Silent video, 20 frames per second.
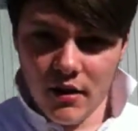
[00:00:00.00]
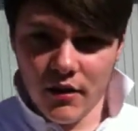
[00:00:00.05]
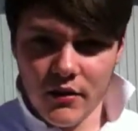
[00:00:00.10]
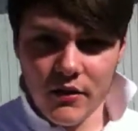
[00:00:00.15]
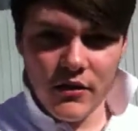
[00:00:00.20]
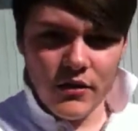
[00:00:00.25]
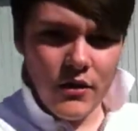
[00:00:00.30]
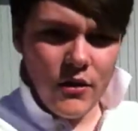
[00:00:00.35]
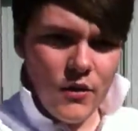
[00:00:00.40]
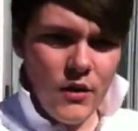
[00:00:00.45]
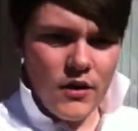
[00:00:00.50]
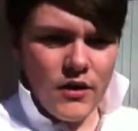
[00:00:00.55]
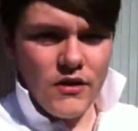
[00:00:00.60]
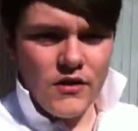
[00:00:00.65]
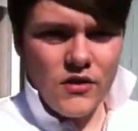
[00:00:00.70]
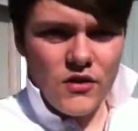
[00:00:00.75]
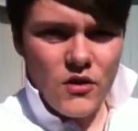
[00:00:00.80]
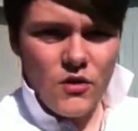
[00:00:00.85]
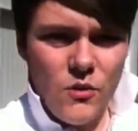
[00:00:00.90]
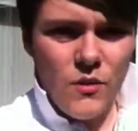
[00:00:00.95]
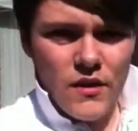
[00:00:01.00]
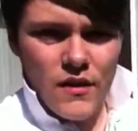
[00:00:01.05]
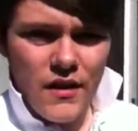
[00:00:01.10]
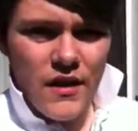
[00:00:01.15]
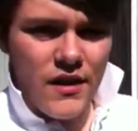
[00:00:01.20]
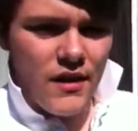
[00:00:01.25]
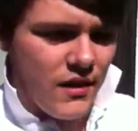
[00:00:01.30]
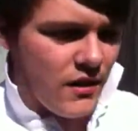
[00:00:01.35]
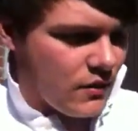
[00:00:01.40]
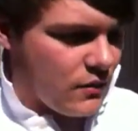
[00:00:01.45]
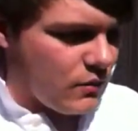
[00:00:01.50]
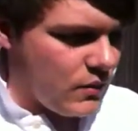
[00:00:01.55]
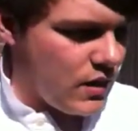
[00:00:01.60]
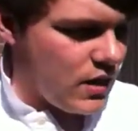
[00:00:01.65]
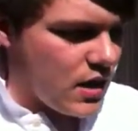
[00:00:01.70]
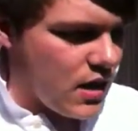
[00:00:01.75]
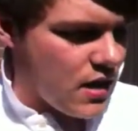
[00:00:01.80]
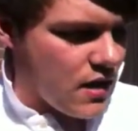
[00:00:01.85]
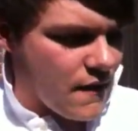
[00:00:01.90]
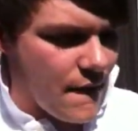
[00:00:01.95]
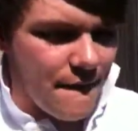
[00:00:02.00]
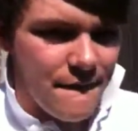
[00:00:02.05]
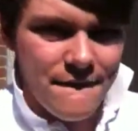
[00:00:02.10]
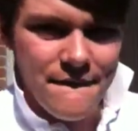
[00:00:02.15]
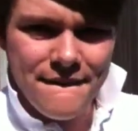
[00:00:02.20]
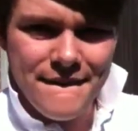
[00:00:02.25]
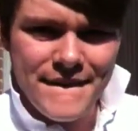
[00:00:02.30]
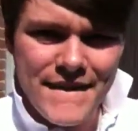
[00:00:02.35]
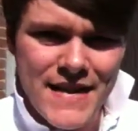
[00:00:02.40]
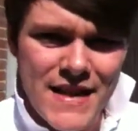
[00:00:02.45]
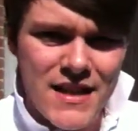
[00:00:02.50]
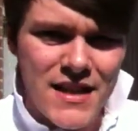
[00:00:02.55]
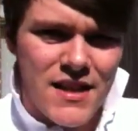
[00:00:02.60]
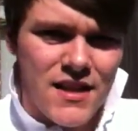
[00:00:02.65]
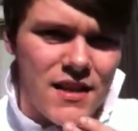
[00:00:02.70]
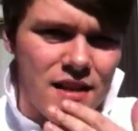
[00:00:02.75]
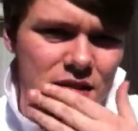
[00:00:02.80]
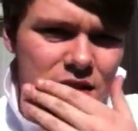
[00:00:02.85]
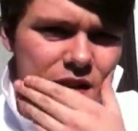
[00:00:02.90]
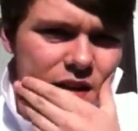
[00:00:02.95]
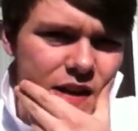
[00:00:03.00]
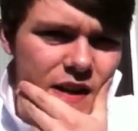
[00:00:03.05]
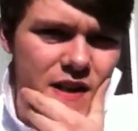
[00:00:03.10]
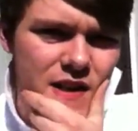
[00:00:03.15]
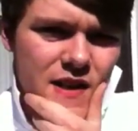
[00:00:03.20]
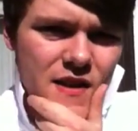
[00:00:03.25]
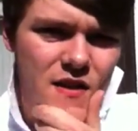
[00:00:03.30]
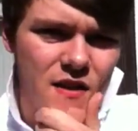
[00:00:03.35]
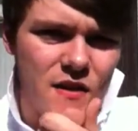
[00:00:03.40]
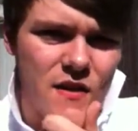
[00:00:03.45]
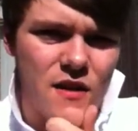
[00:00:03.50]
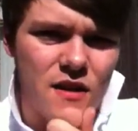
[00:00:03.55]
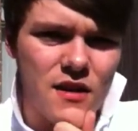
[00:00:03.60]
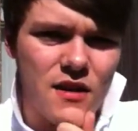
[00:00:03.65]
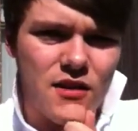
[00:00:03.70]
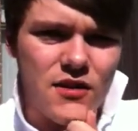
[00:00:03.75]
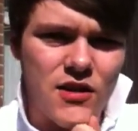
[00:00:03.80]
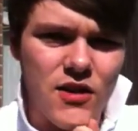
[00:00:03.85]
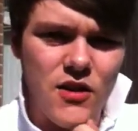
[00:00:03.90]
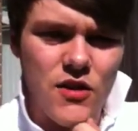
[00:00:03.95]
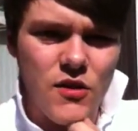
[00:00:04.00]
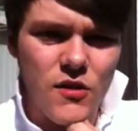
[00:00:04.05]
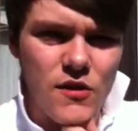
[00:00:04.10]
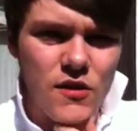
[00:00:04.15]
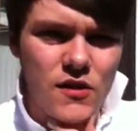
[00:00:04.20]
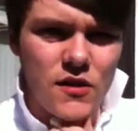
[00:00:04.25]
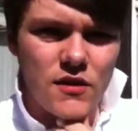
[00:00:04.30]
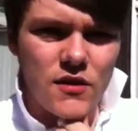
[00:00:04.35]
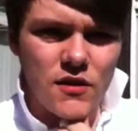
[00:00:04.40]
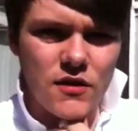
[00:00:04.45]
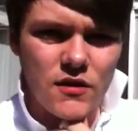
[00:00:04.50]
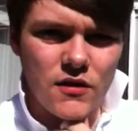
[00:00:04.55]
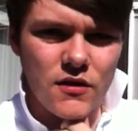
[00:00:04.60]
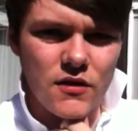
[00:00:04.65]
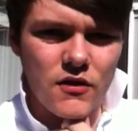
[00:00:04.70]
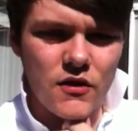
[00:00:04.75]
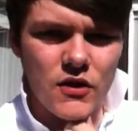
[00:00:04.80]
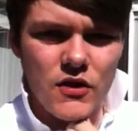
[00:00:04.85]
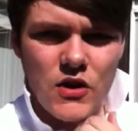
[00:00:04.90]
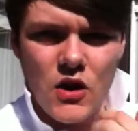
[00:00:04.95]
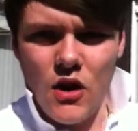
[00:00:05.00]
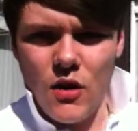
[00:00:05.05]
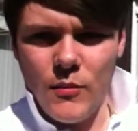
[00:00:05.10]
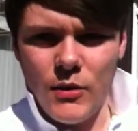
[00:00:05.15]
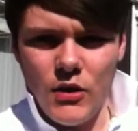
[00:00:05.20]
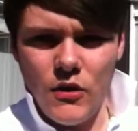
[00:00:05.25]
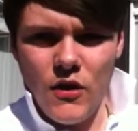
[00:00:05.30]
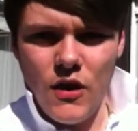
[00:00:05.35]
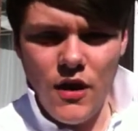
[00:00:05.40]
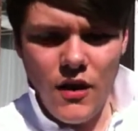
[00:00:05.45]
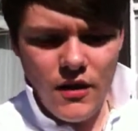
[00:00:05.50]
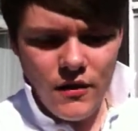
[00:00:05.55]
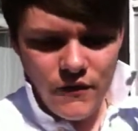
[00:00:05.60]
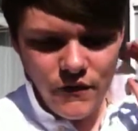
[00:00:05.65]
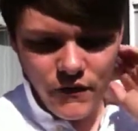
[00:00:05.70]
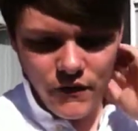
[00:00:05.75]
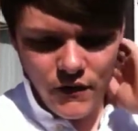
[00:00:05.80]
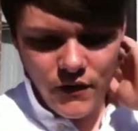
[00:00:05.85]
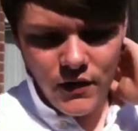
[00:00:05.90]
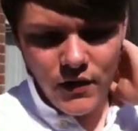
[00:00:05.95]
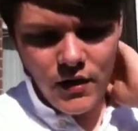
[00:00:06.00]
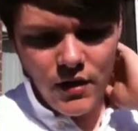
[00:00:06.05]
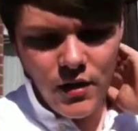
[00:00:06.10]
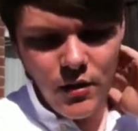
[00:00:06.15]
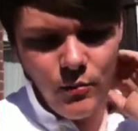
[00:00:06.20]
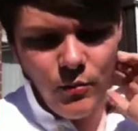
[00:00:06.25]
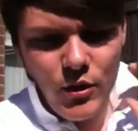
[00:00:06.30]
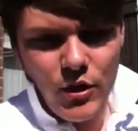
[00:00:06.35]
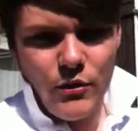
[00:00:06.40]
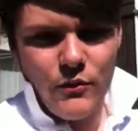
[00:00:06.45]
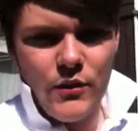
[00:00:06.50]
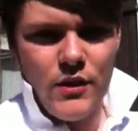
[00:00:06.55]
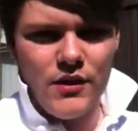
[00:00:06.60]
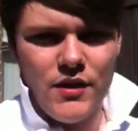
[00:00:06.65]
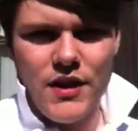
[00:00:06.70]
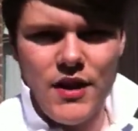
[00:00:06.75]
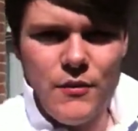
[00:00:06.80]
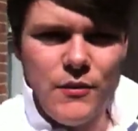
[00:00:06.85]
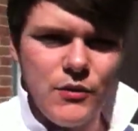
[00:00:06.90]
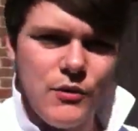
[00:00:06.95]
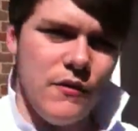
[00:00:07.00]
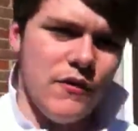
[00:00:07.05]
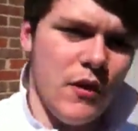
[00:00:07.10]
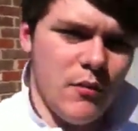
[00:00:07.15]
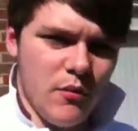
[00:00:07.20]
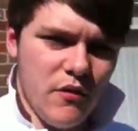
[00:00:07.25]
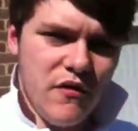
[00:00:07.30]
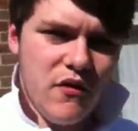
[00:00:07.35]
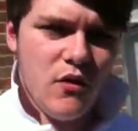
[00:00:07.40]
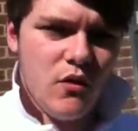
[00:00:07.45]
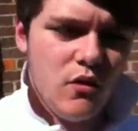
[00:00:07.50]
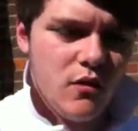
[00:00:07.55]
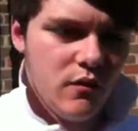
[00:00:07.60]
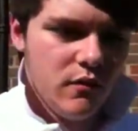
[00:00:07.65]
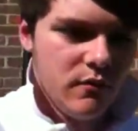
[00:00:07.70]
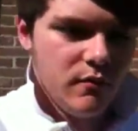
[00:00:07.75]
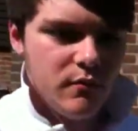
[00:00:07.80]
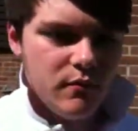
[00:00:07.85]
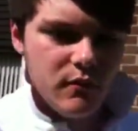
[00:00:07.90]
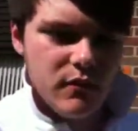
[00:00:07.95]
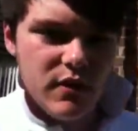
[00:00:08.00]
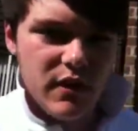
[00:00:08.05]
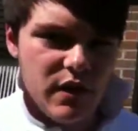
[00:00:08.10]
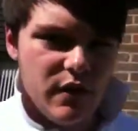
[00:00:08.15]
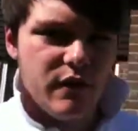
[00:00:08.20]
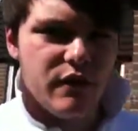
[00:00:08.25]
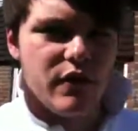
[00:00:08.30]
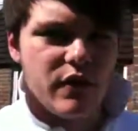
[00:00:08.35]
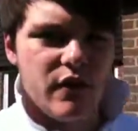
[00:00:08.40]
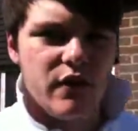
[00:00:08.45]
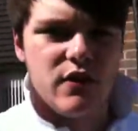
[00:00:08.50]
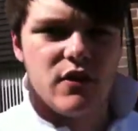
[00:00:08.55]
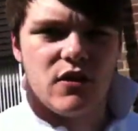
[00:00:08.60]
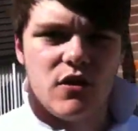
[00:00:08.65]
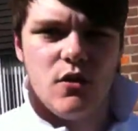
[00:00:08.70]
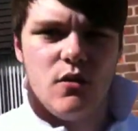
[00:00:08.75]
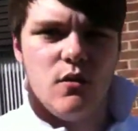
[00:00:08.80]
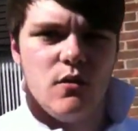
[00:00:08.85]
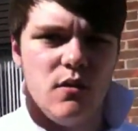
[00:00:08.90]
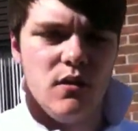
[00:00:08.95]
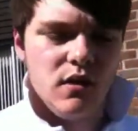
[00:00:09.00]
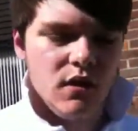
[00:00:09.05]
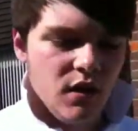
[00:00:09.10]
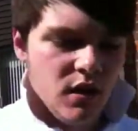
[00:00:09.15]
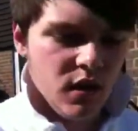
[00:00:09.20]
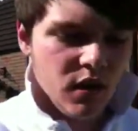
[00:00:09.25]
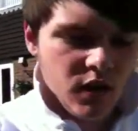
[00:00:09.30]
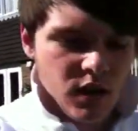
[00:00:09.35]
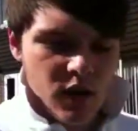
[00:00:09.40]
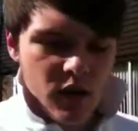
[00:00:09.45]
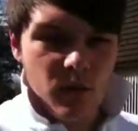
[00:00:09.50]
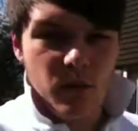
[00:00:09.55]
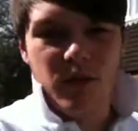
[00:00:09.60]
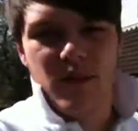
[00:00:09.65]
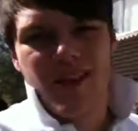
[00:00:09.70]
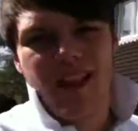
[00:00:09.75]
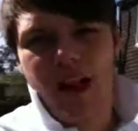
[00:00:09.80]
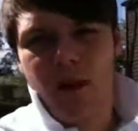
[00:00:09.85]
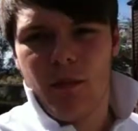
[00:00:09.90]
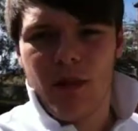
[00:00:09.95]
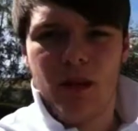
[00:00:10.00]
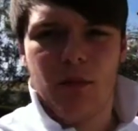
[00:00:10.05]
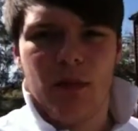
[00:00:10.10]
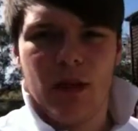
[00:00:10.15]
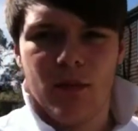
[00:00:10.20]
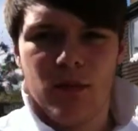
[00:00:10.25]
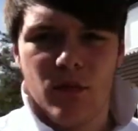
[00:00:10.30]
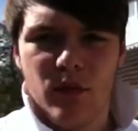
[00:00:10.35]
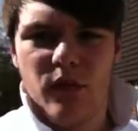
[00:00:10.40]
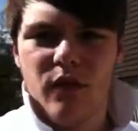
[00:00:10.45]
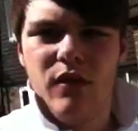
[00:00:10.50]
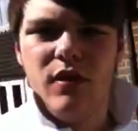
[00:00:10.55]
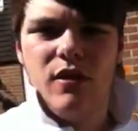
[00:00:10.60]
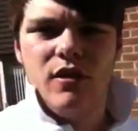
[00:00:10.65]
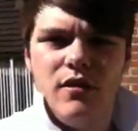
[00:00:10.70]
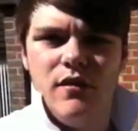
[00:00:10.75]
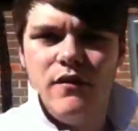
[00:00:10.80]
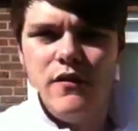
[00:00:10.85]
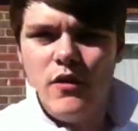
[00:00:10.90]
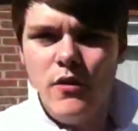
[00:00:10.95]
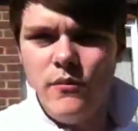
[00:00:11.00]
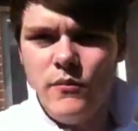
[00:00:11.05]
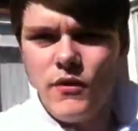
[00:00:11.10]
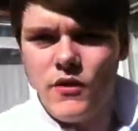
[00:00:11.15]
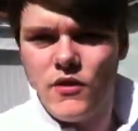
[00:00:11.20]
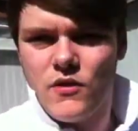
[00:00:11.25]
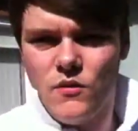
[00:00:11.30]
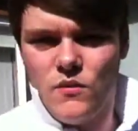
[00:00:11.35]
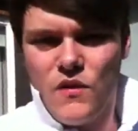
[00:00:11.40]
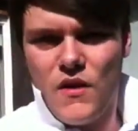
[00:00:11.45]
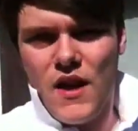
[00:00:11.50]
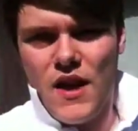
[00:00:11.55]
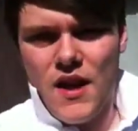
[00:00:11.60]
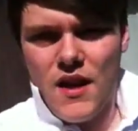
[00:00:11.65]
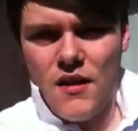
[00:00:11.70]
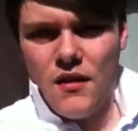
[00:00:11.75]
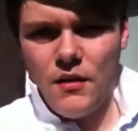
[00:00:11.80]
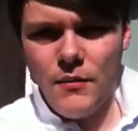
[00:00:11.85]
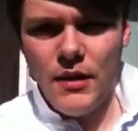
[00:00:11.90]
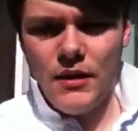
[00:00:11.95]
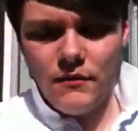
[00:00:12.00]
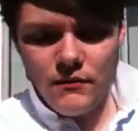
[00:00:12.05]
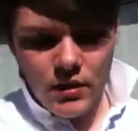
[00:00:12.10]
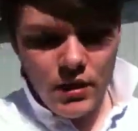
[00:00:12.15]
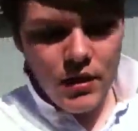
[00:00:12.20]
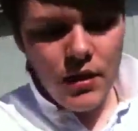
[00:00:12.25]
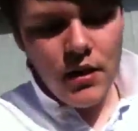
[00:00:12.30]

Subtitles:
who I go to school with, we decided to do The Time of Your Life by Green Day, which we've done before, did it in front of the school. There wasn't that many people from the school there. I mean,